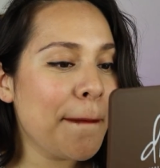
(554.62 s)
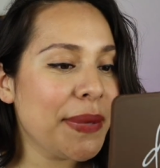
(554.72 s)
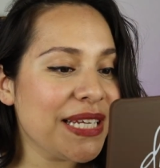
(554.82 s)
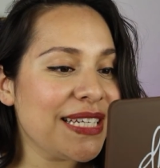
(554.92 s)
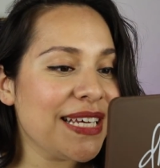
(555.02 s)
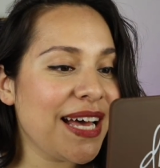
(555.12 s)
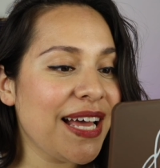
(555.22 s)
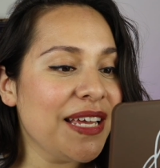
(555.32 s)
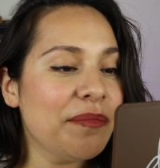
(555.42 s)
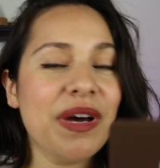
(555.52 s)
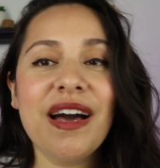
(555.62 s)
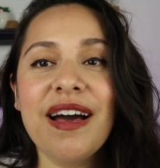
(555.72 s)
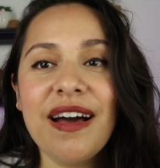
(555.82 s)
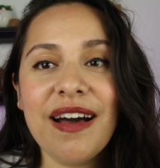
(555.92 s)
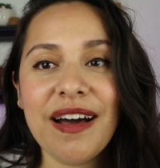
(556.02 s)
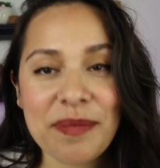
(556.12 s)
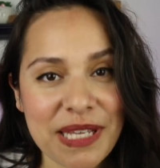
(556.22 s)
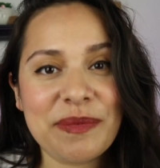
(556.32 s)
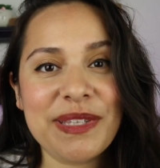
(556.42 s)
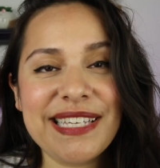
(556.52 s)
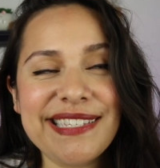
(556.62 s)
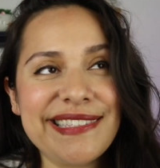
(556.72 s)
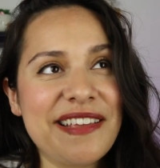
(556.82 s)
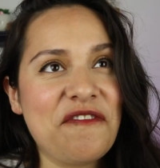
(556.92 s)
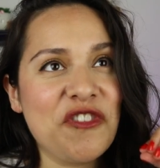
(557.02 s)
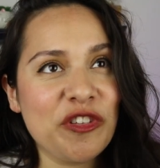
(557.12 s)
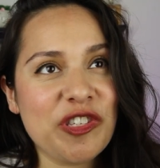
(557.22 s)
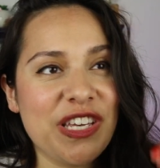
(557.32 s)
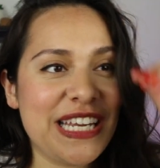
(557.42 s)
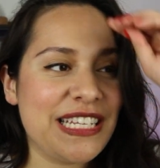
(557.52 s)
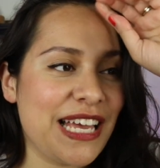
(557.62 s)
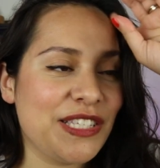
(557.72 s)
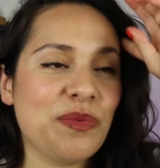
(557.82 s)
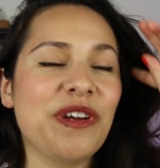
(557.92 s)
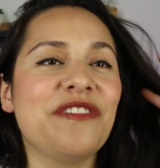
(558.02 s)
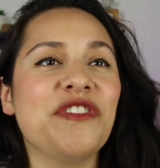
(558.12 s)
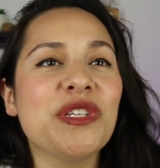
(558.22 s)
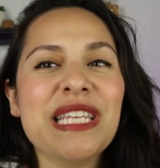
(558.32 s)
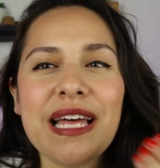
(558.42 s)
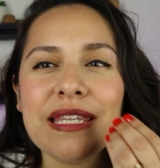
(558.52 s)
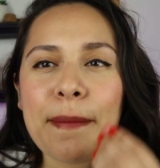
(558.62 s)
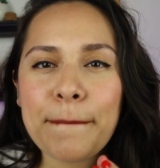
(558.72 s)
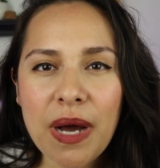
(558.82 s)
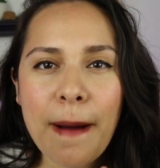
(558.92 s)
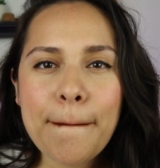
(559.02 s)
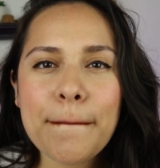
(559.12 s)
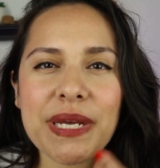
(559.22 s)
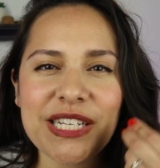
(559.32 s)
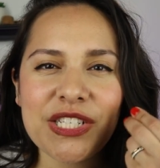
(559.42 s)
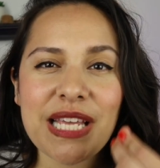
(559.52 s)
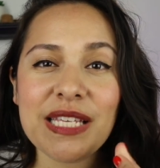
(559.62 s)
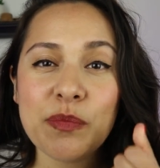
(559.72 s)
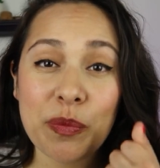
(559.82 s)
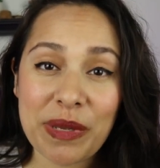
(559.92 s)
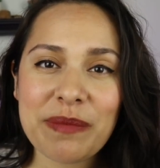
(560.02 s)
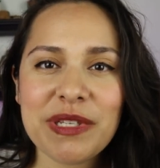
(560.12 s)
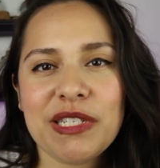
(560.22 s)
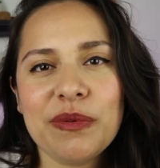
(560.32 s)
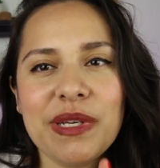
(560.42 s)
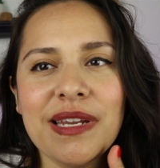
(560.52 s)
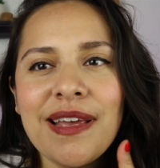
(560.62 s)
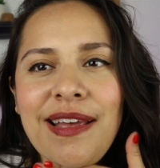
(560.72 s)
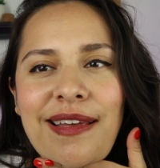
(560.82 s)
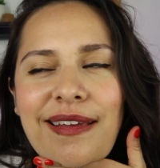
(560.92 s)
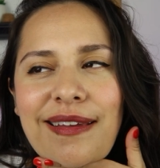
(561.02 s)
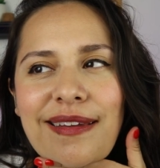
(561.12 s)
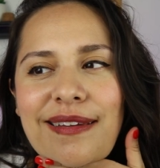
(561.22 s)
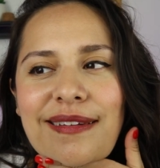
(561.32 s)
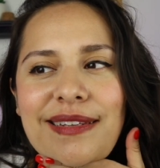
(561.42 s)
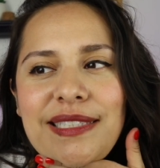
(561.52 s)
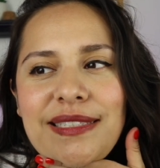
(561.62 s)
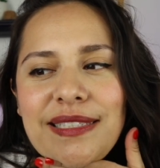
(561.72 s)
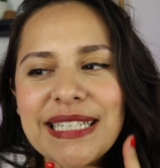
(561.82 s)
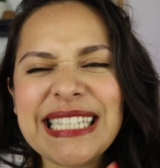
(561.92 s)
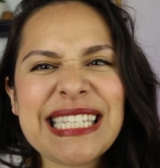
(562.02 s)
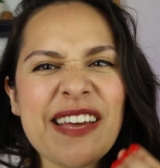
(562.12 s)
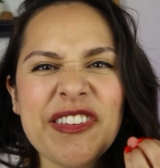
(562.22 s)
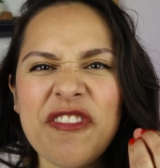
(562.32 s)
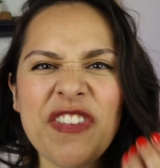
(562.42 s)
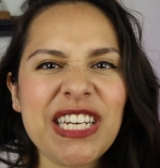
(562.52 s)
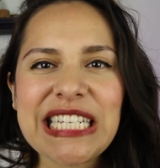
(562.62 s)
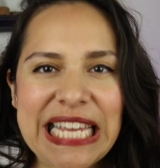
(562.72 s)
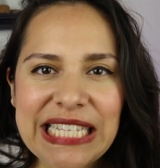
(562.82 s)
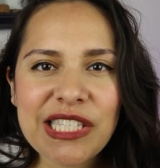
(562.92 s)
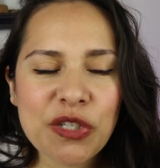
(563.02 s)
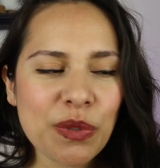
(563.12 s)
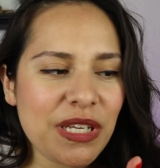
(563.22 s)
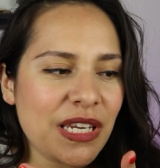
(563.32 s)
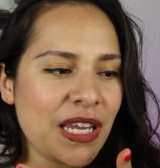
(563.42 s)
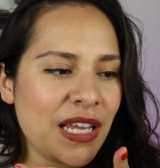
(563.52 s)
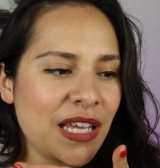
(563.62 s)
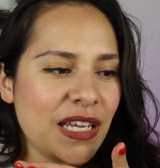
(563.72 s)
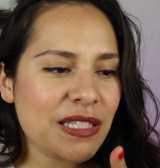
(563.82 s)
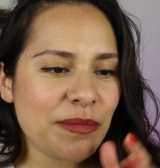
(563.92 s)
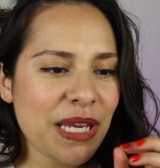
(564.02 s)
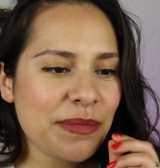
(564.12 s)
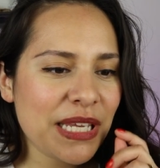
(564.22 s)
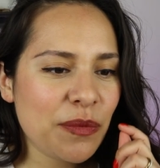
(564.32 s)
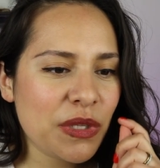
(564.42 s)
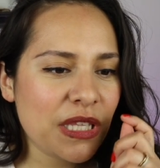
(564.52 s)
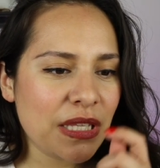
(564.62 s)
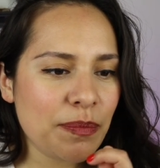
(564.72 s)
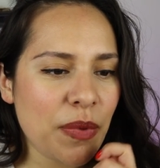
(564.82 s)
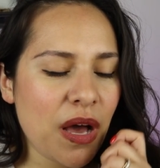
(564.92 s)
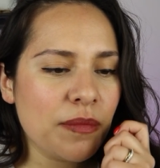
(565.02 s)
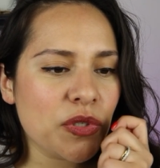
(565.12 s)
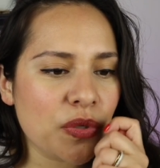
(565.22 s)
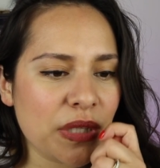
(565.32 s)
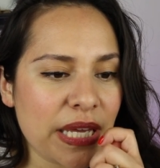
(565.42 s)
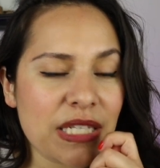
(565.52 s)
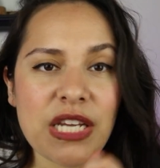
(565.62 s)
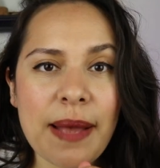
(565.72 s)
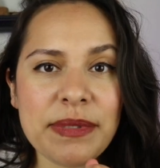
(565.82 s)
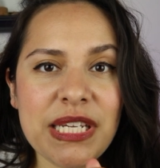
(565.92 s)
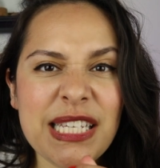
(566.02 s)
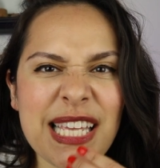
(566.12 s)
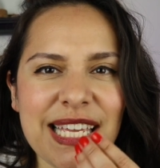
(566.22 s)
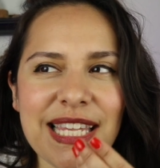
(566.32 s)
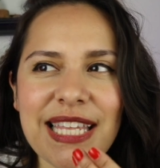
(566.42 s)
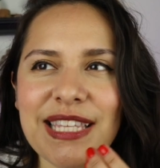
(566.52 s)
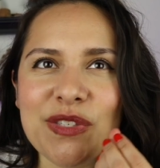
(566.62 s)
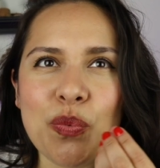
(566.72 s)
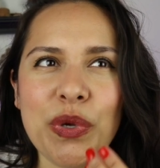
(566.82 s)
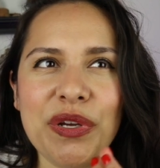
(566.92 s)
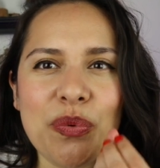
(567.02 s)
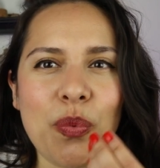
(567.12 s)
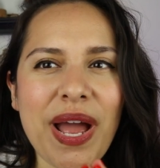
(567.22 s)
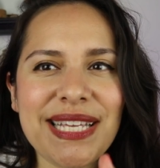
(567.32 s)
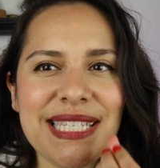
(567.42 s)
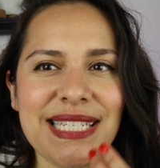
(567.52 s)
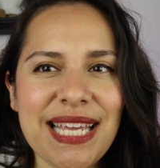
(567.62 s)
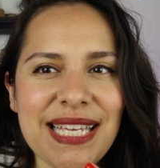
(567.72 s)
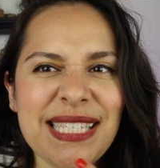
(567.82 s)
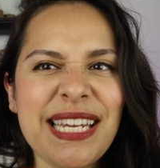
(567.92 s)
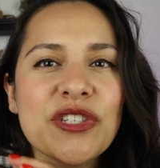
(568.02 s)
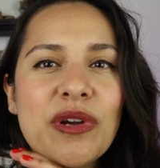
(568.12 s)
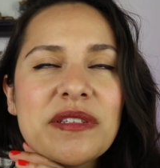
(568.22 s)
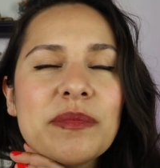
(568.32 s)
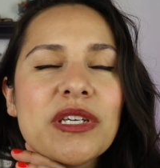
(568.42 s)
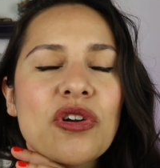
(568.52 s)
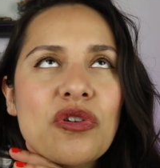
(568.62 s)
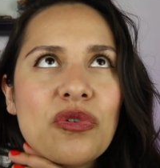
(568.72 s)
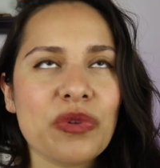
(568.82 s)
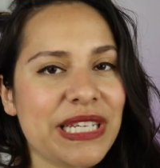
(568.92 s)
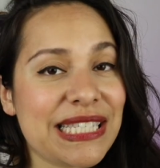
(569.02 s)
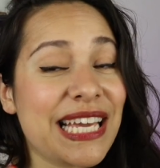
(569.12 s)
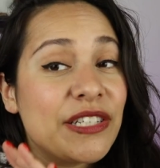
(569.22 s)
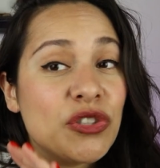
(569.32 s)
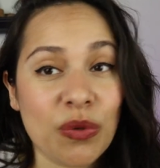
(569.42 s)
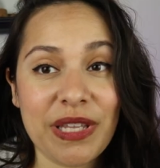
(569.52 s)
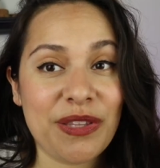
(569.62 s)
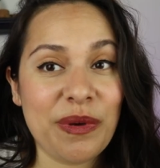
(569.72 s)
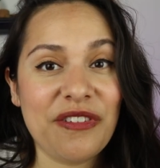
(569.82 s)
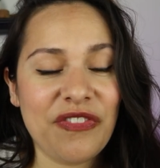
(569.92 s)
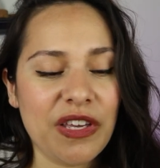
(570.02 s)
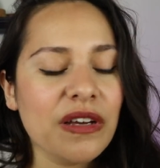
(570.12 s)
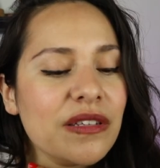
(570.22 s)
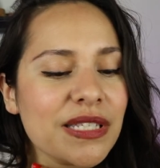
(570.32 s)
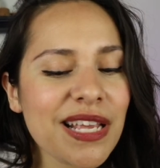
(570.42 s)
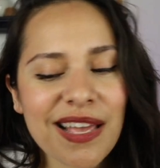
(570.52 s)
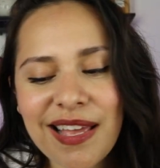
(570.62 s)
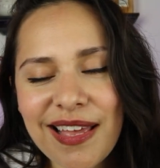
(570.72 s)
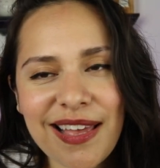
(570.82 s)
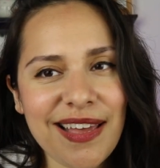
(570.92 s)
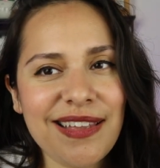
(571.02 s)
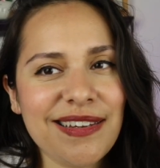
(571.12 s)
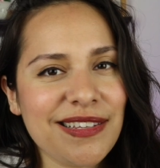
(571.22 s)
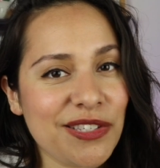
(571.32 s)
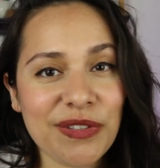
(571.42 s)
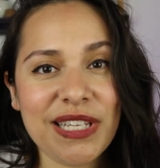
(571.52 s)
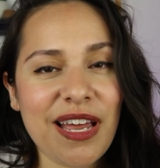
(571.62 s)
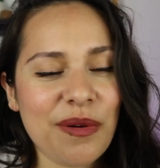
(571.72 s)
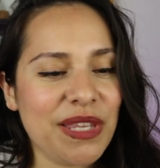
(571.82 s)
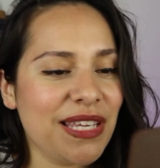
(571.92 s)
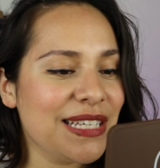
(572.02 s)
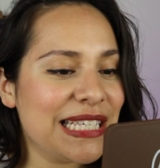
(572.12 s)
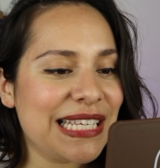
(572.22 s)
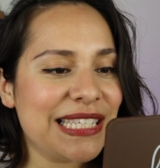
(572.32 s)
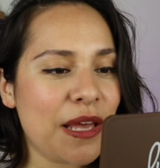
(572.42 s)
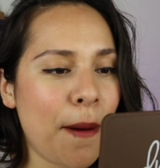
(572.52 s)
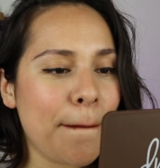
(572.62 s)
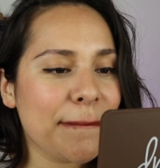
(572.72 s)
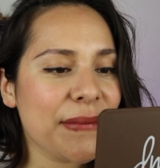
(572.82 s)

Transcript: But I'm obsessed with this. It feels good. I swear it feels like a lip balm, but it just has more pigment to it, and it doesn't have that funny taste to it. Sometimes like with lip balms or like chapsticks, I get like this weird waxy taste, and it drives me crazy. I don't like the way it feels, and certainly not with these. So